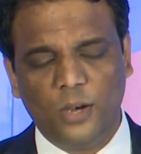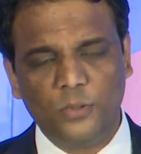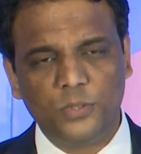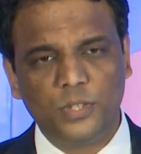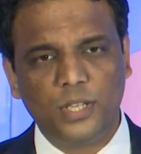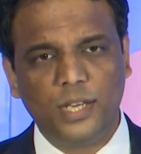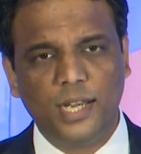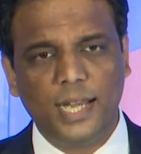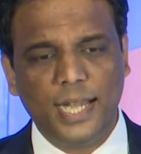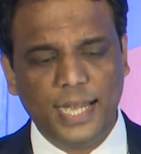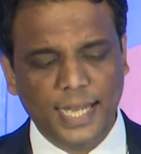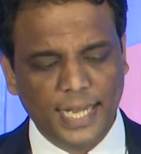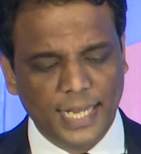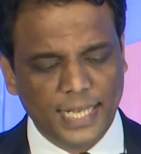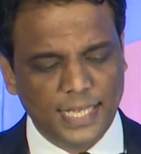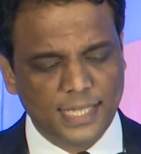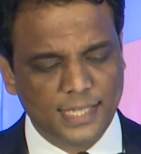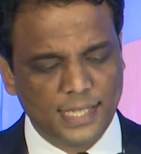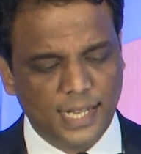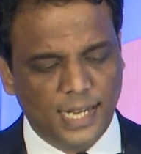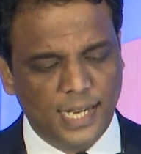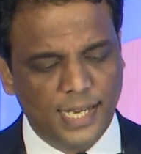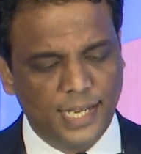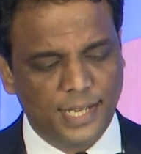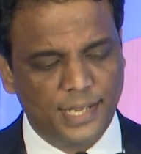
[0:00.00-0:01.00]
on the lending
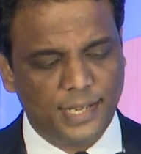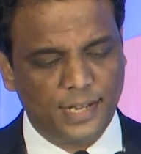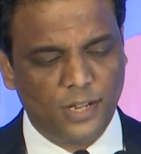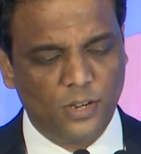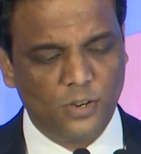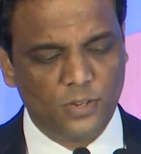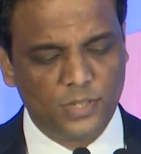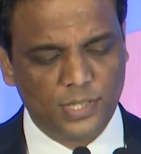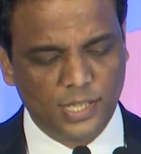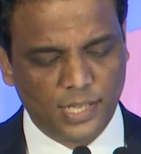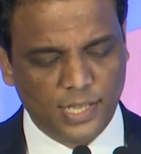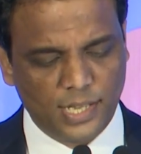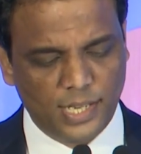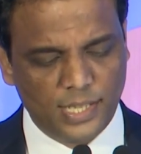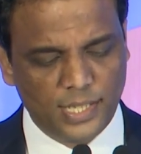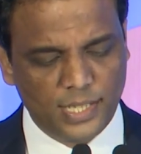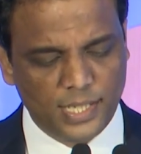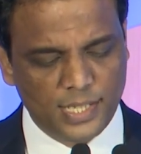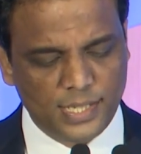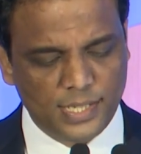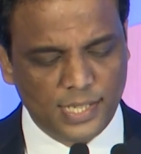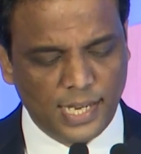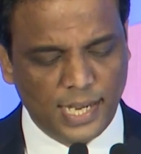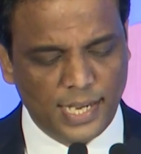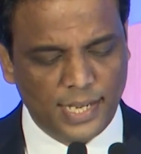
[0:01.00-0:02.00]
side or the
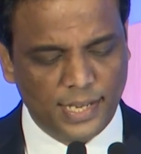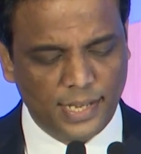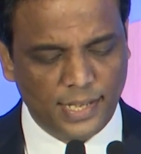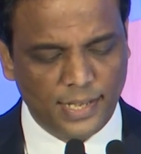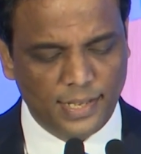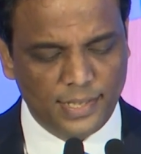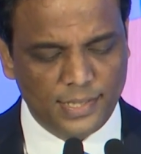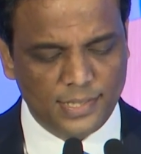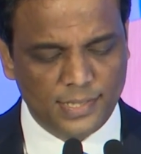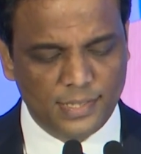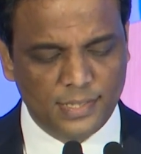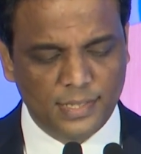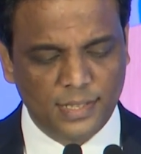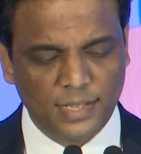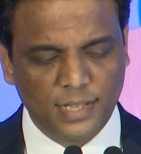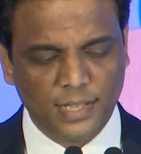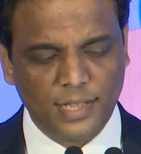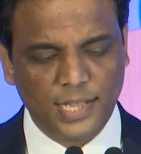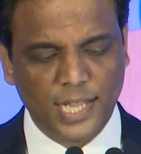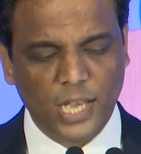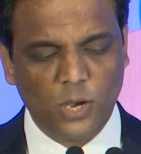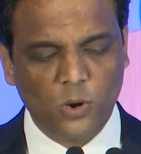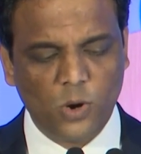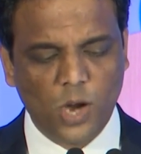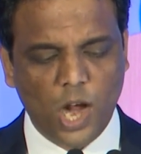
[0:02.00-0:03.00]
credit side is
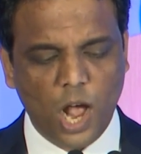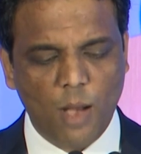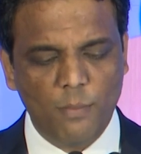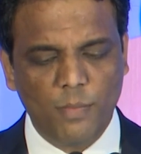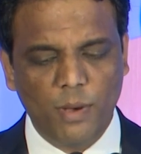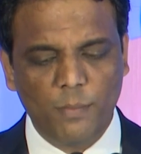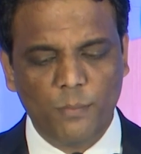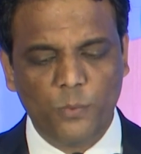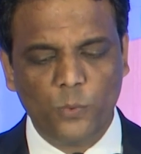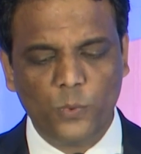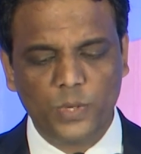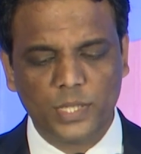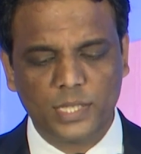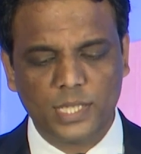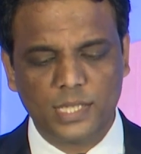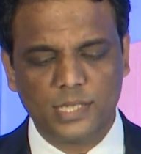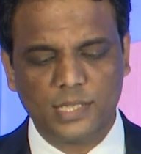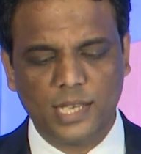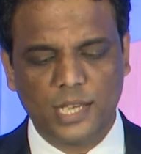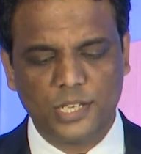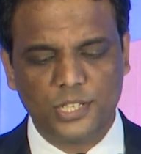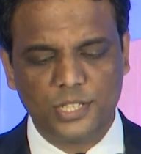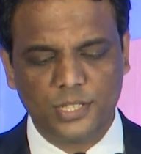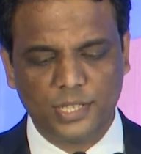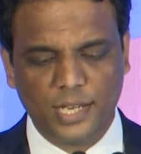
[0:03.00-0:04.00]
they have come up with the
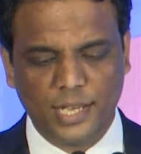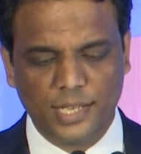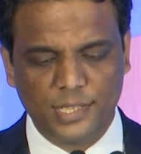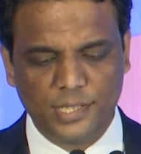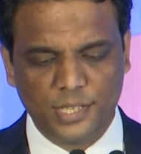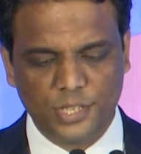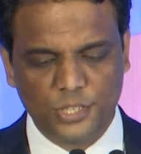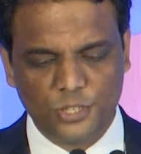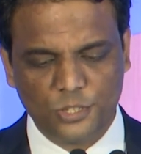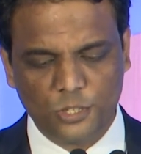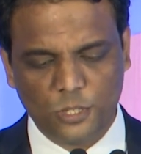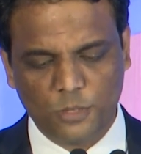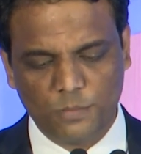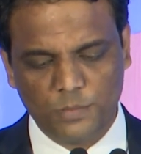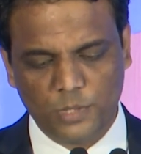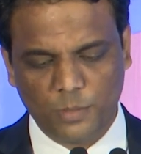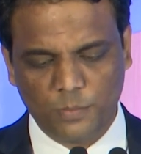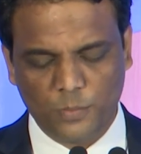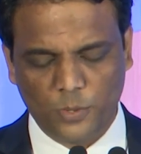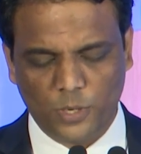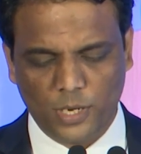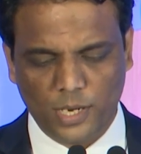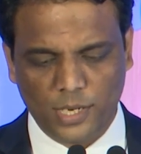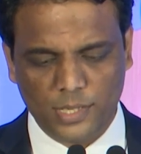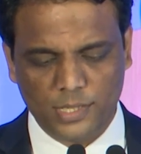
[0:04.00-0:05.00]
sachetization of the
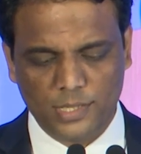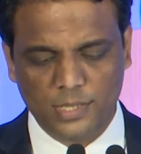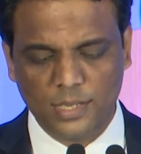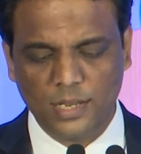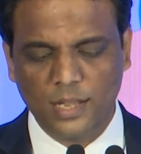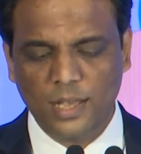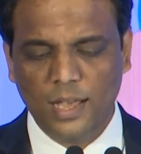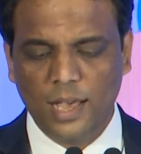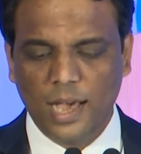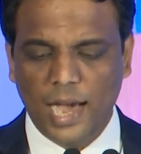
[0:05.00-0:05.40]
products.